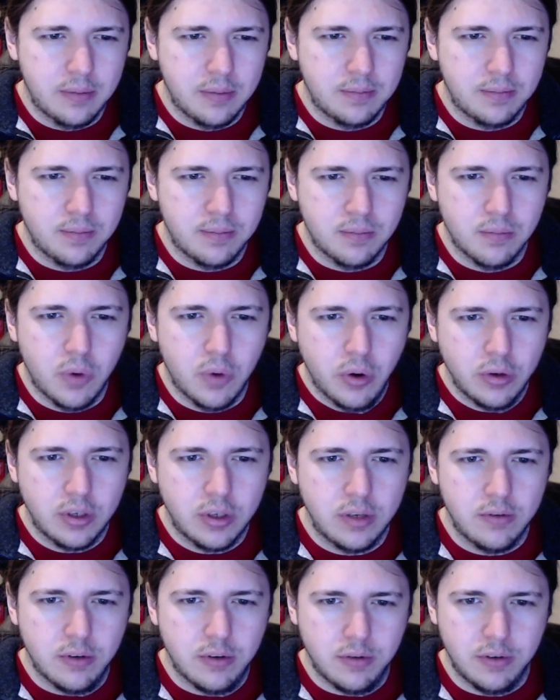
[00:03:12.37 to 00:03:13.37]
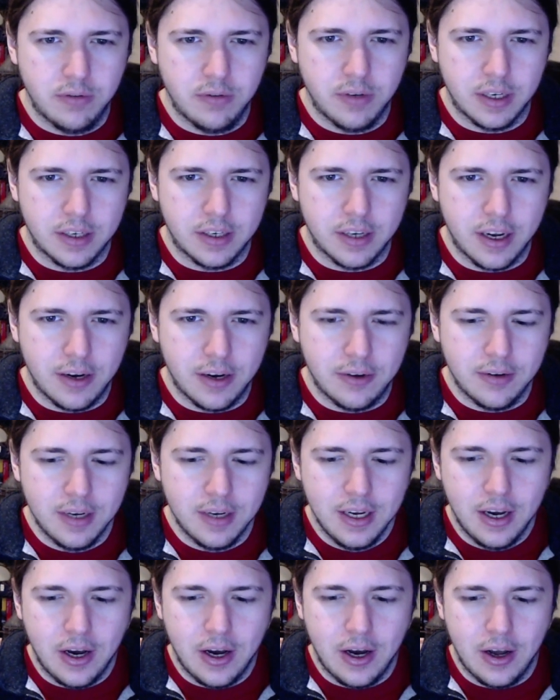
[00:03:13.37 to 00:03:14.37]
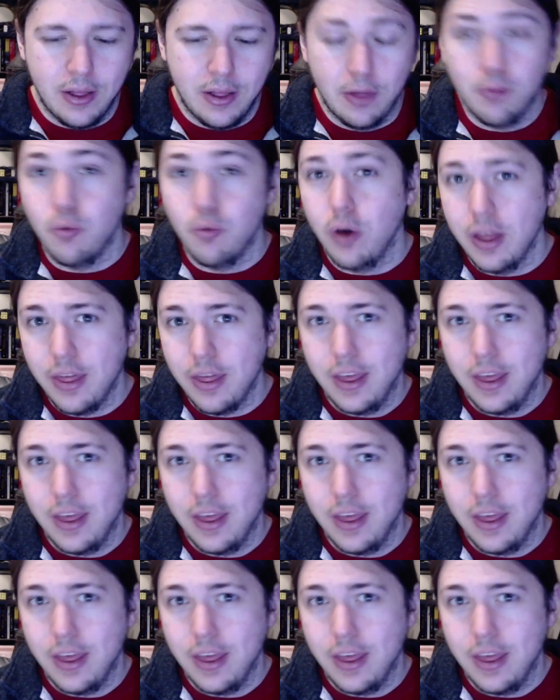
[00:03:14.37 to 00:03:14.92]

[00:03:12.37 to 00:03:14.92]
Most of it we figured out. The one